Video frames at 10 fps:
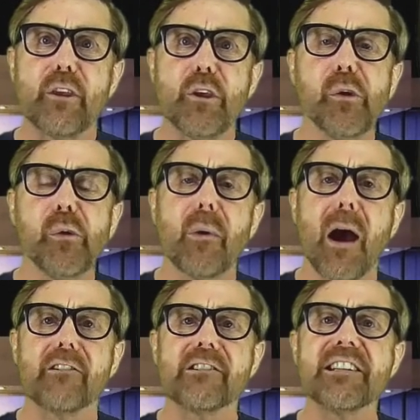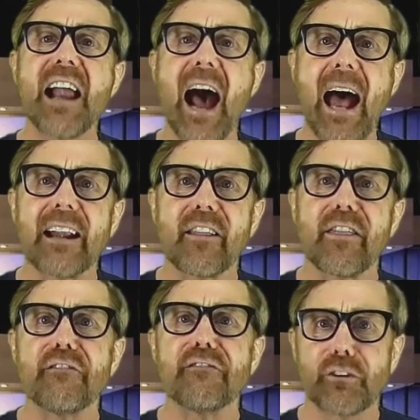you are not
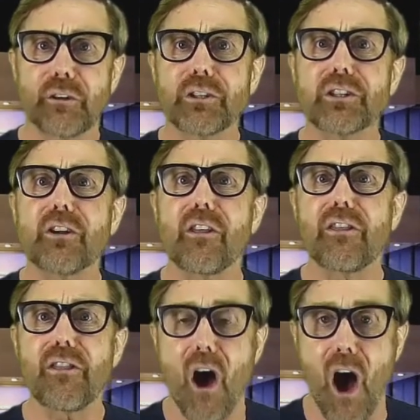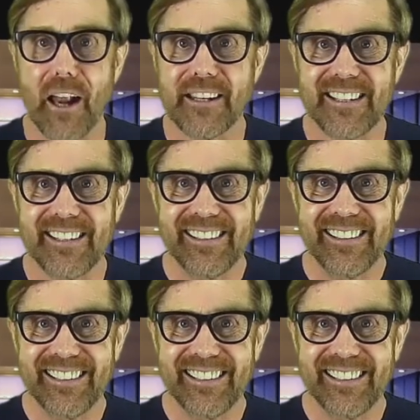the first thought